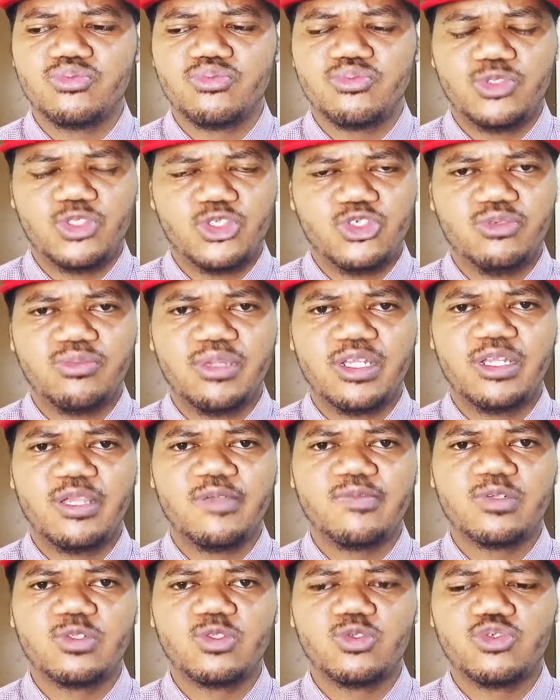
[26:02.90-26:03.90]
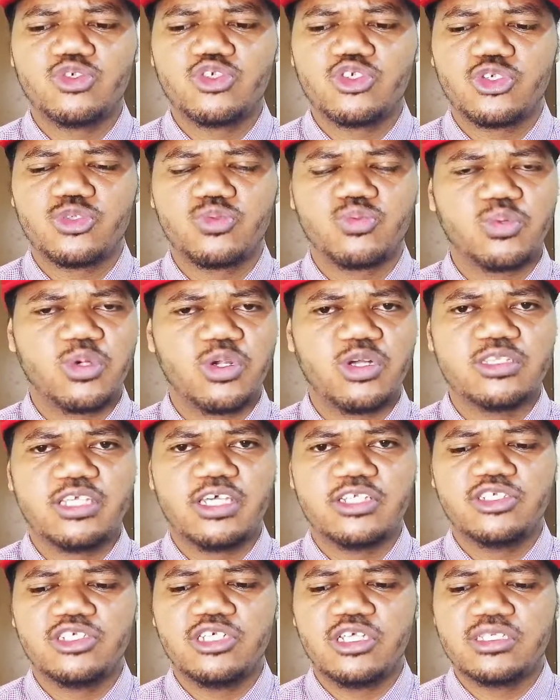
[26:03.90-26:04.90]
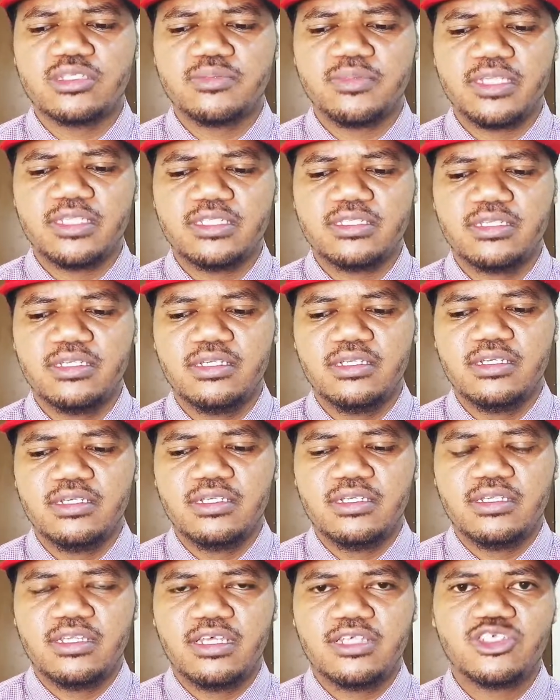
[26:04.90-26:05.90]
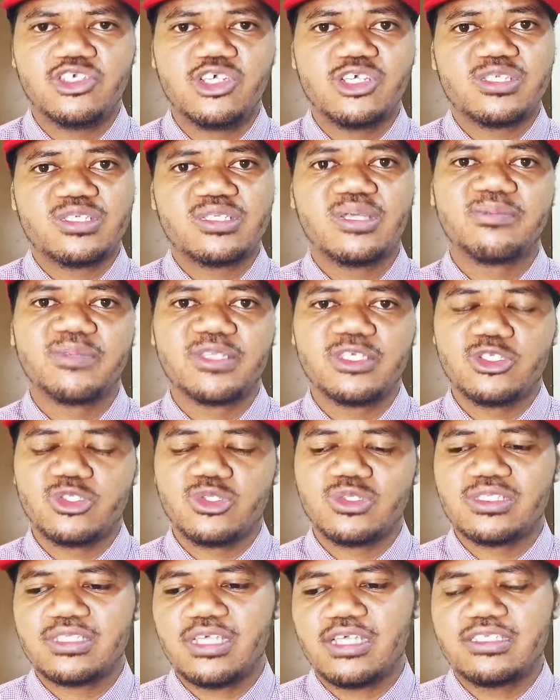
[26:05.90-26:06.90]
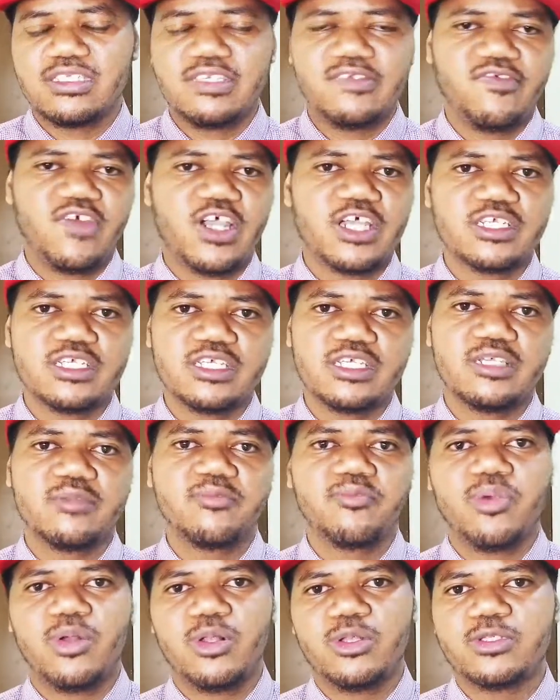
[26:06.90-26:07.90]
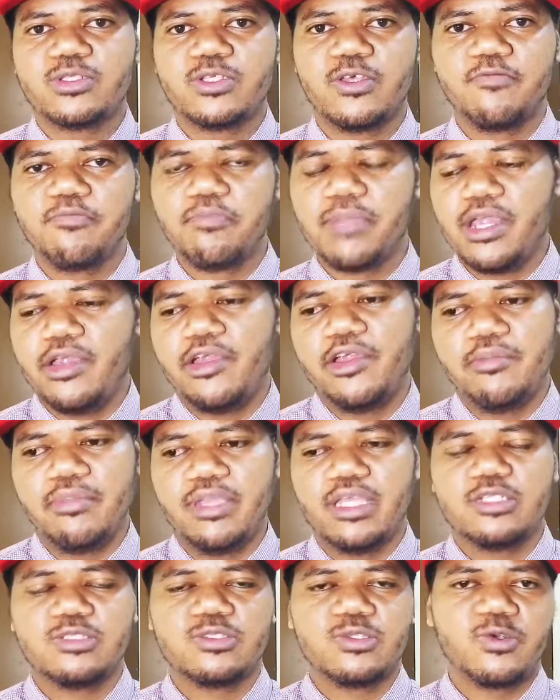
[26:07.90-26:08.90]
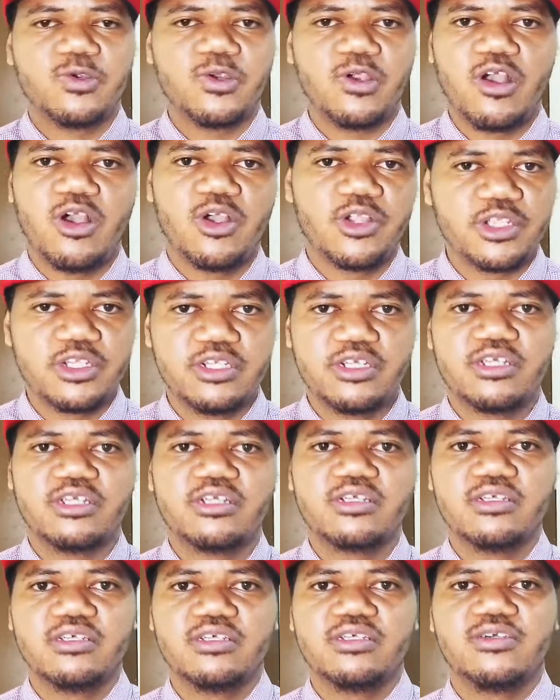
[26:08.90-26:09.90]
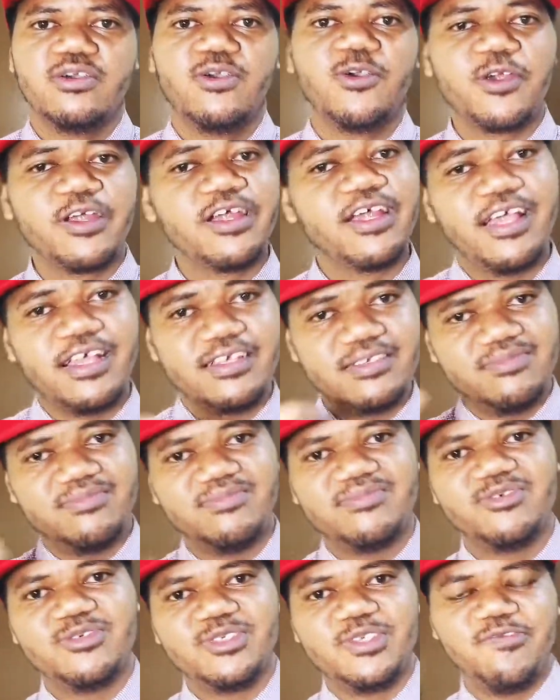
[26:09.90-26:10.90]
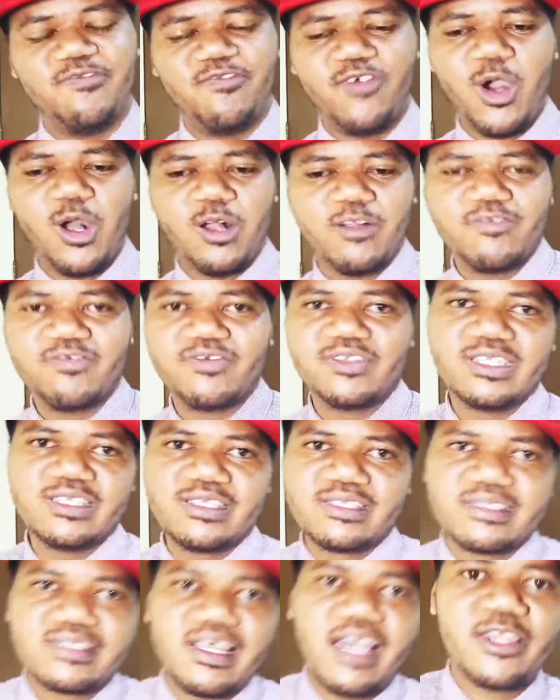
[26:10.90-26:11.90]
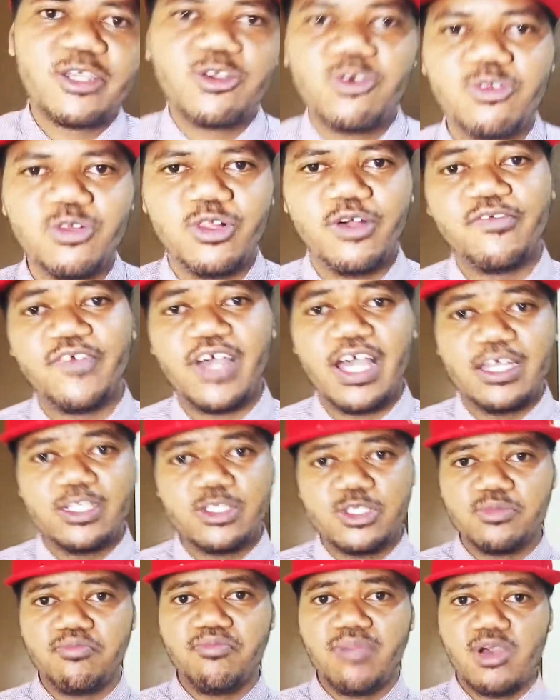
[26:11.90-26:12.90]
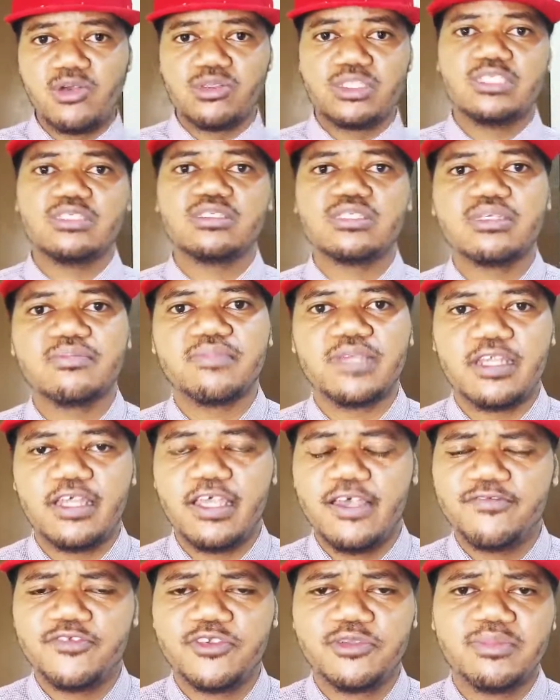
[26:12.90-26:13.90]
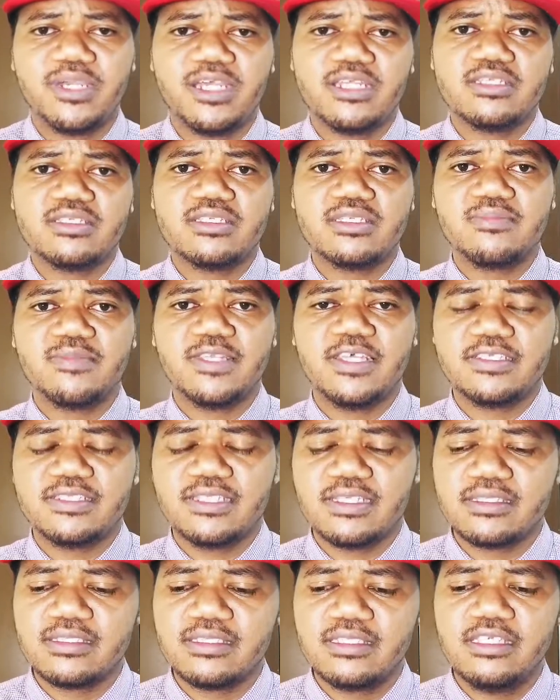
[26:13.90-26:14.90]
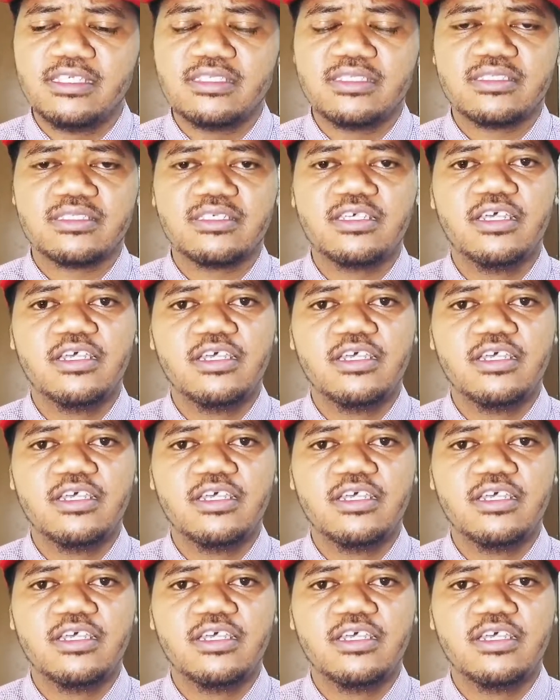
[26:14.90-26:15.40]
human evolution, world adjustment, and just something to satisfy the impulse of merriment or hunger, or revolve the cycle of hand-to-mouthism and half-humanism that exists